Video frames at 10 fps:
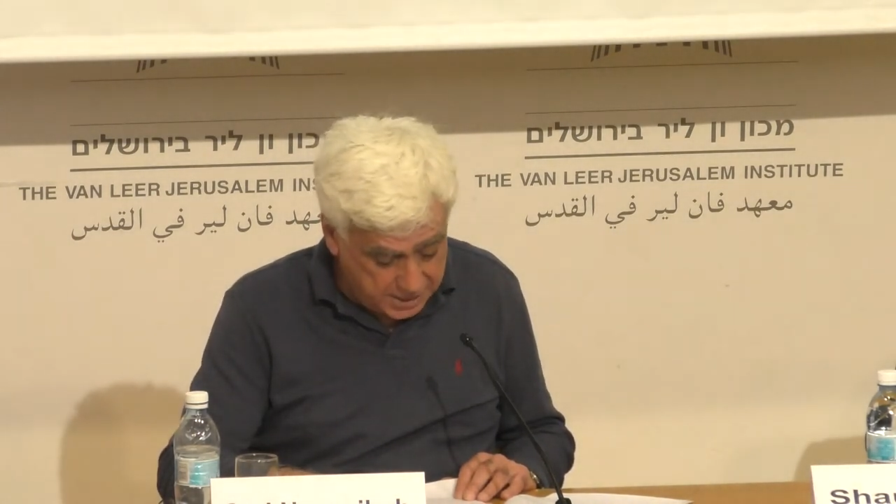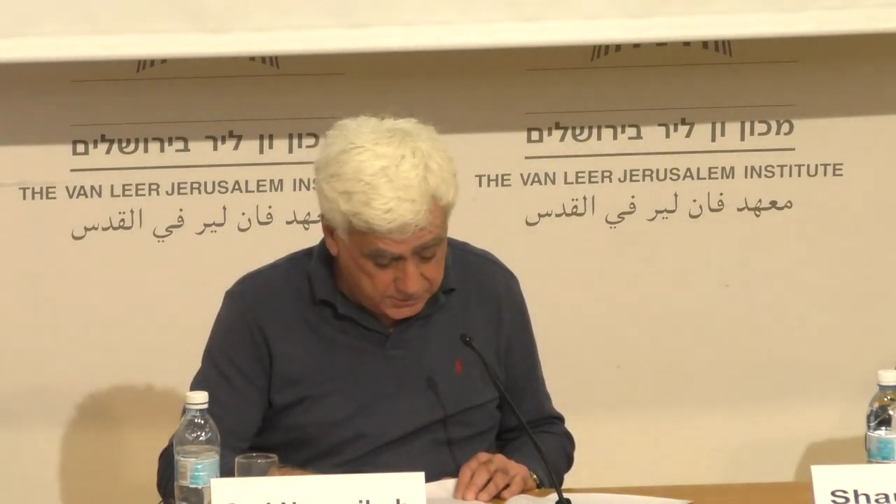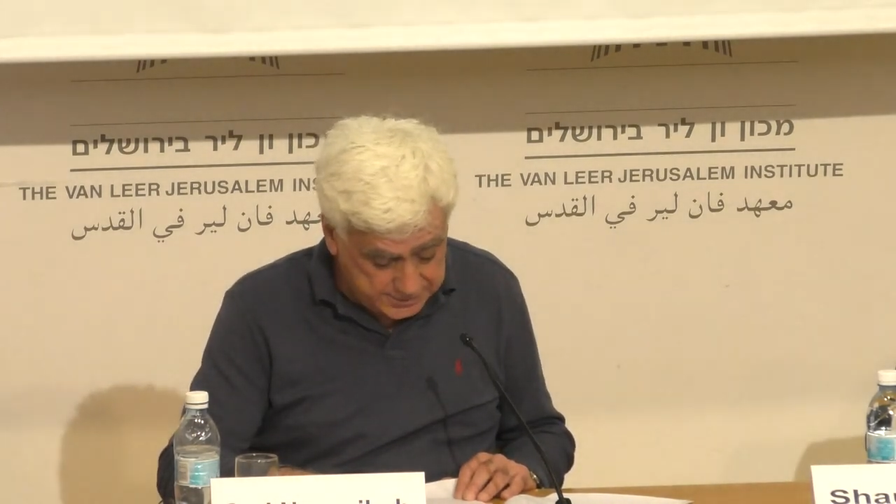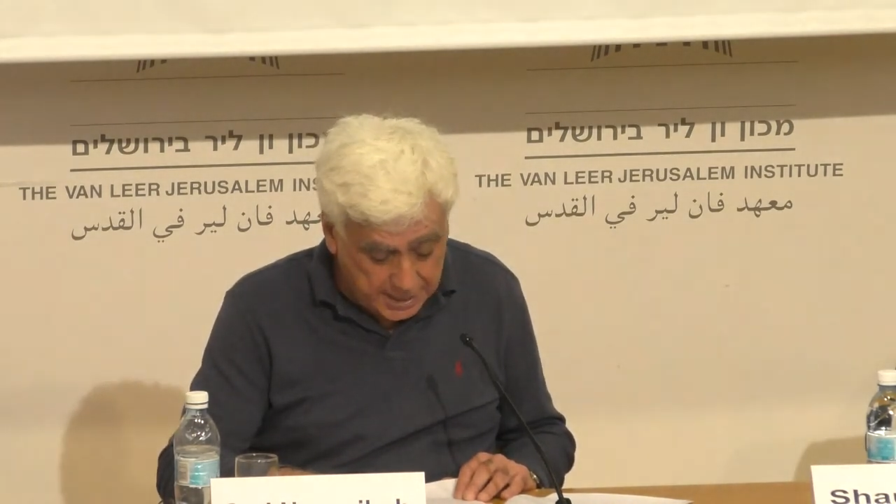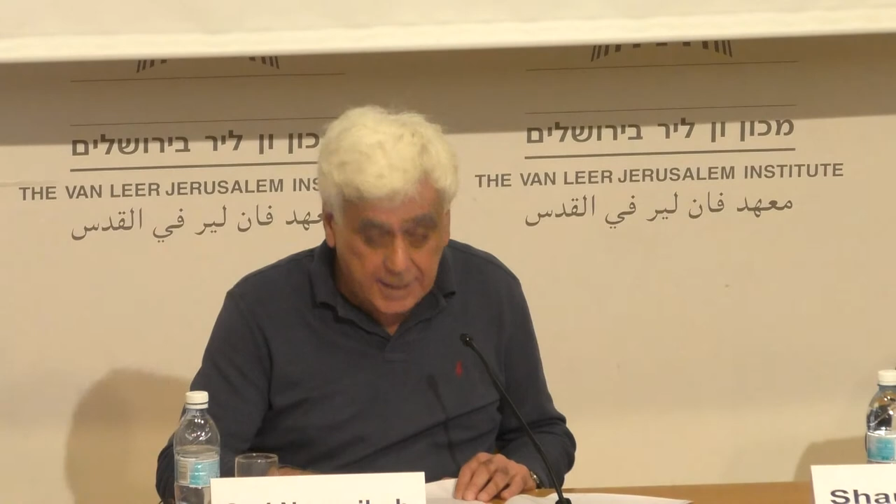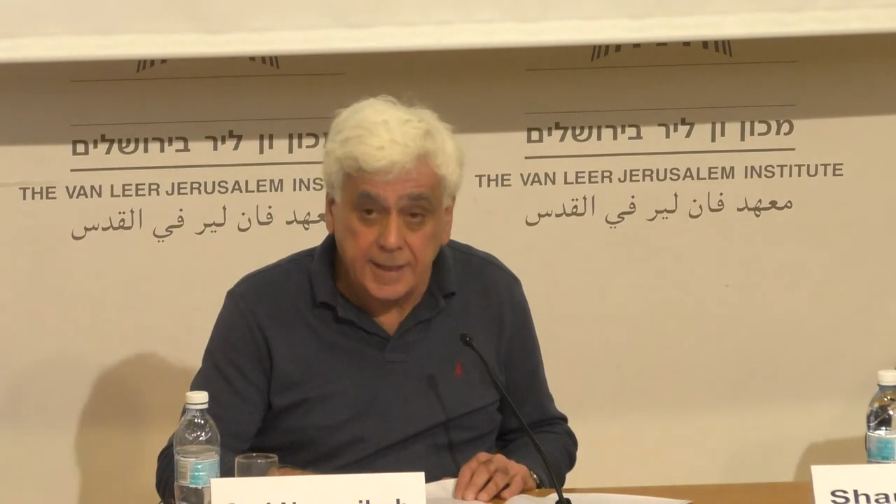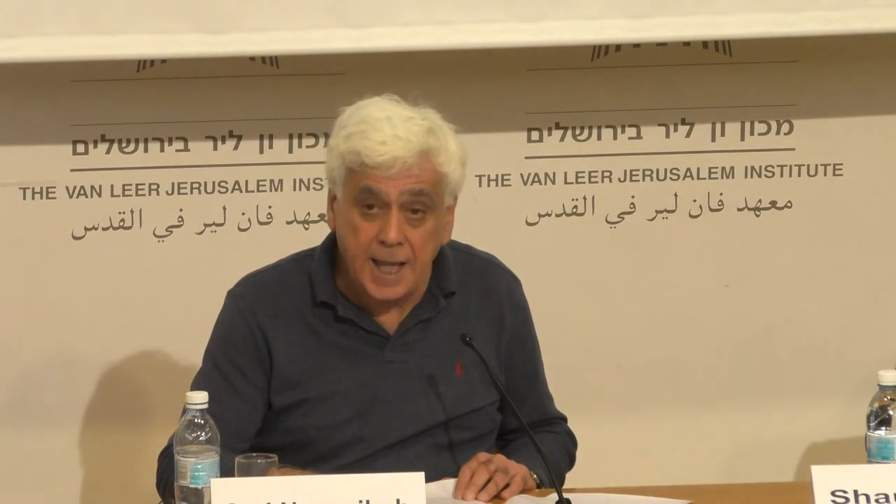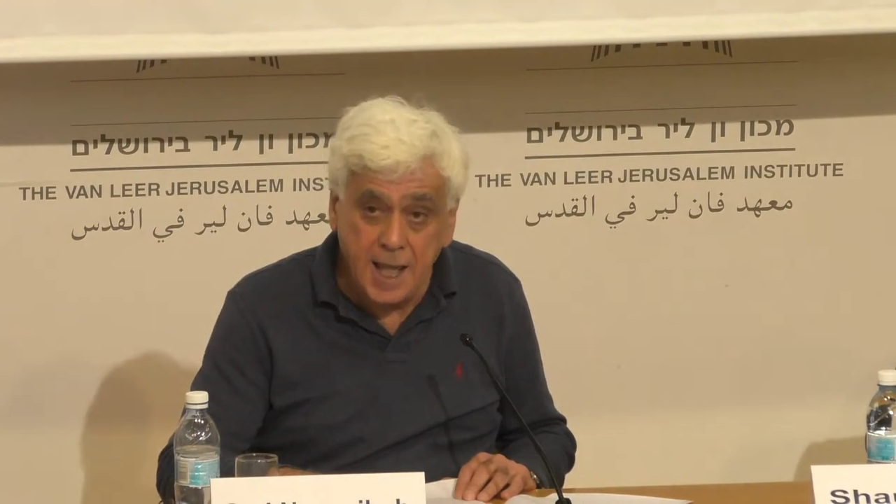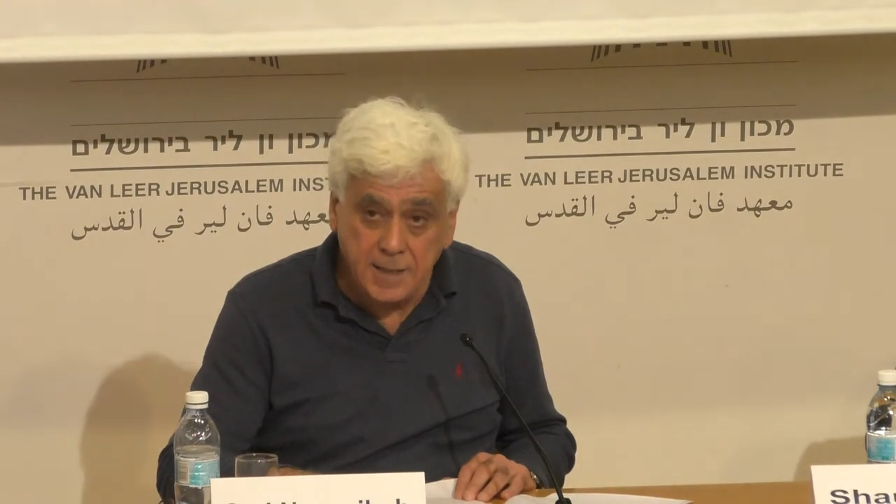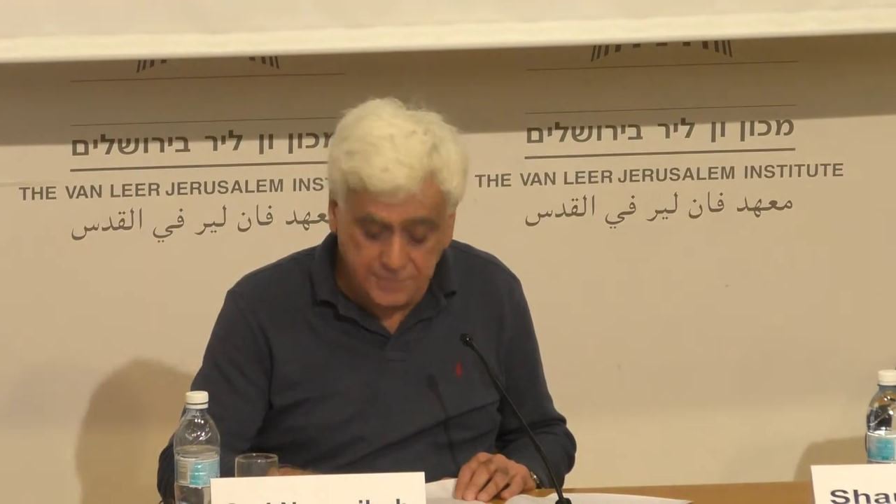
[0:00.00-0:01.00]
outside
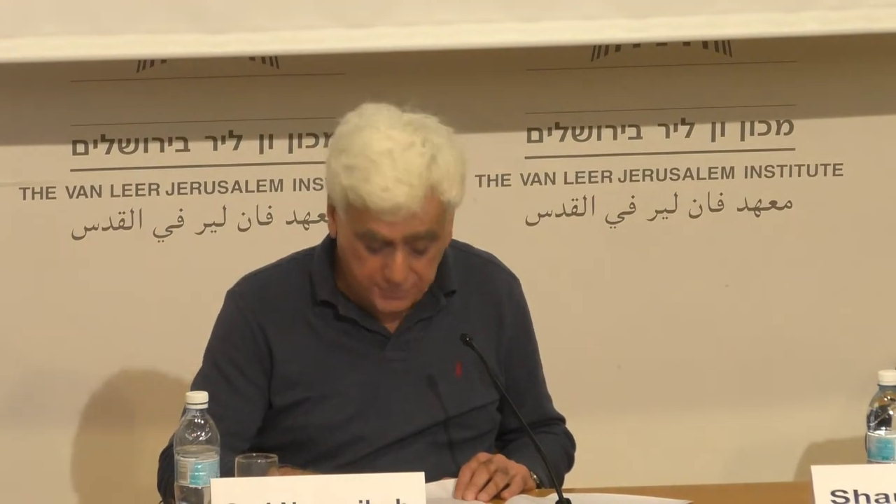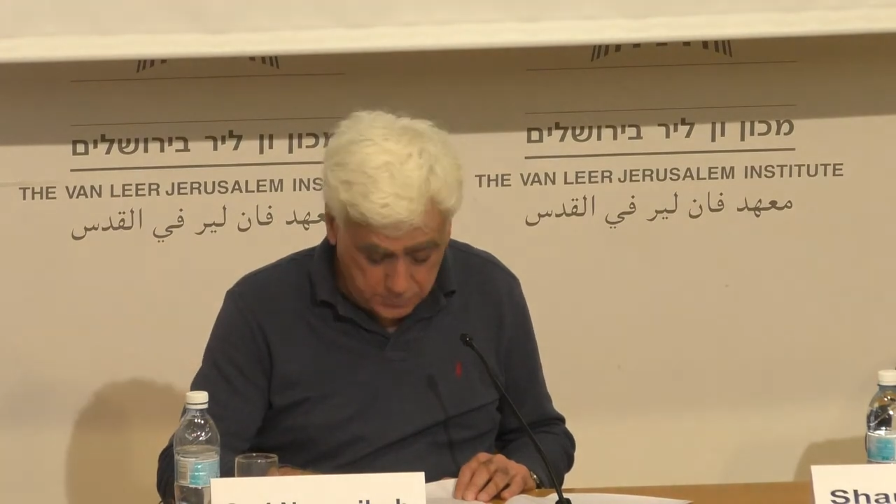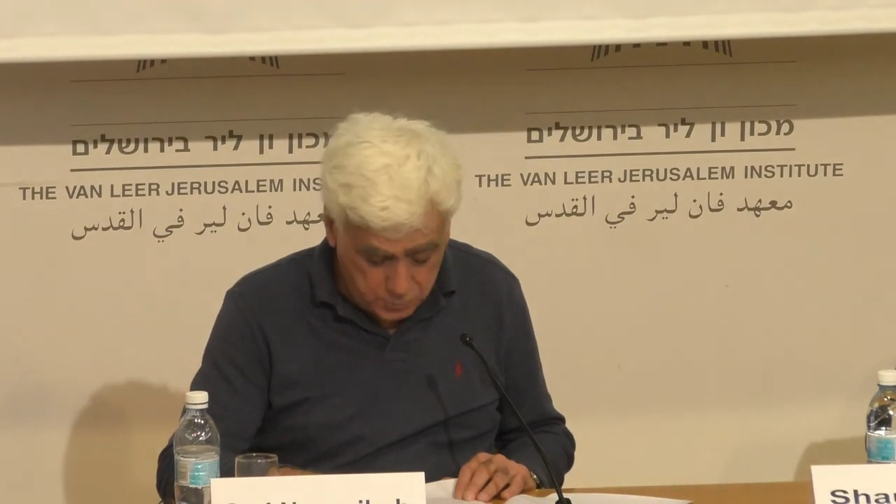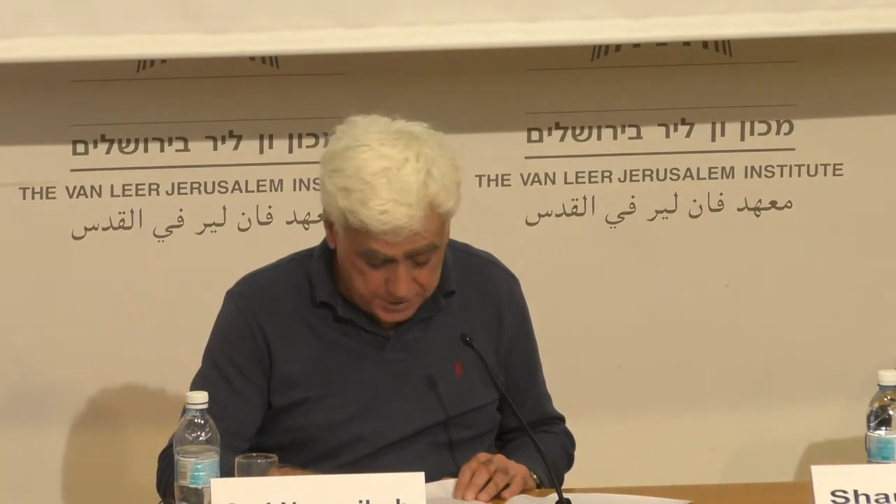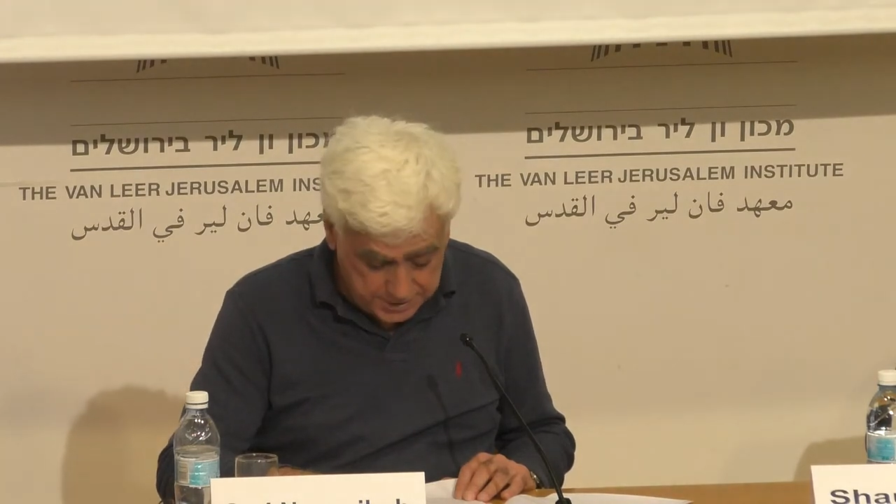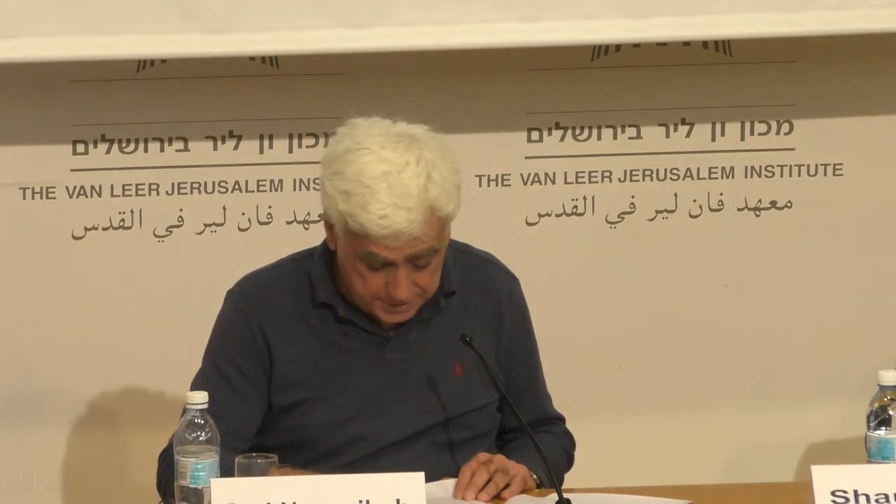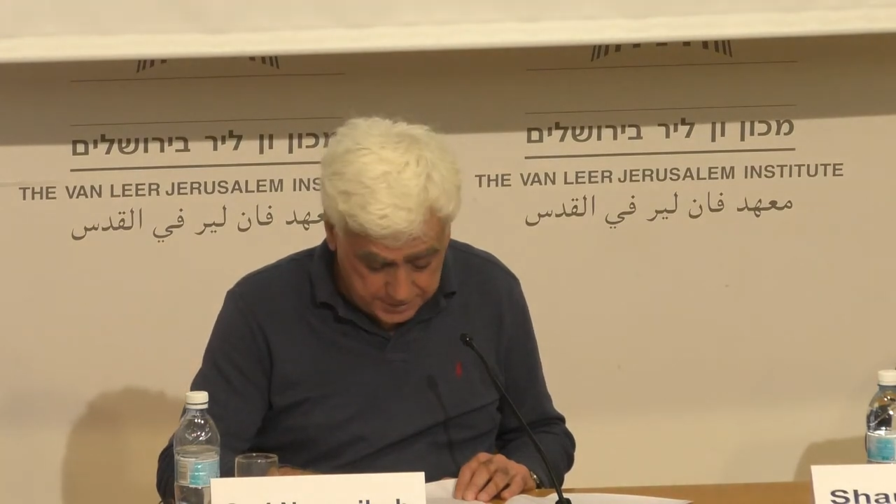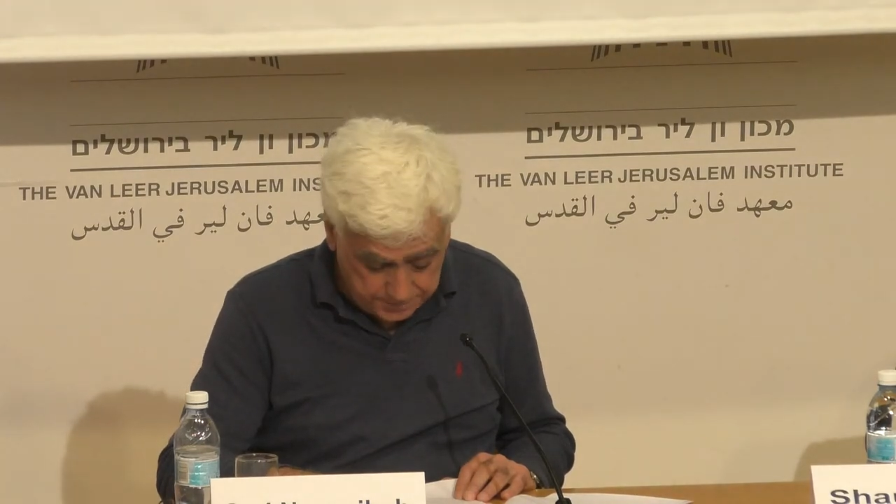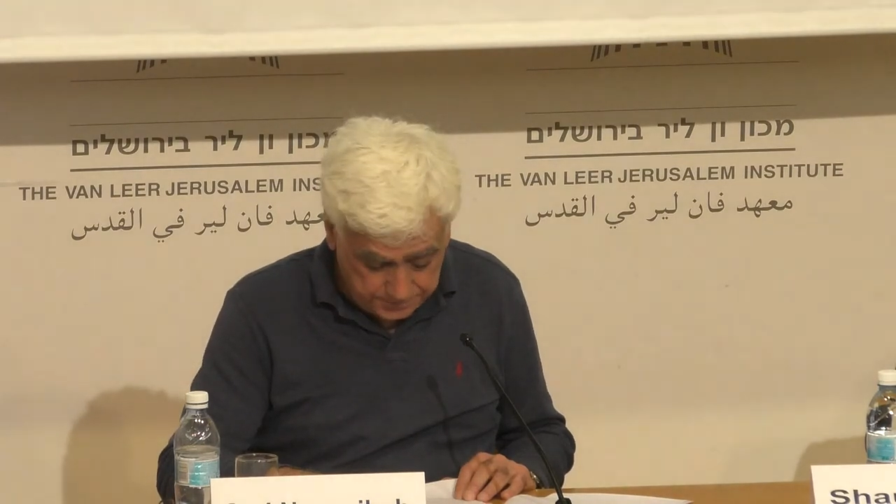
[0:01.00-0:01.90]
and from within,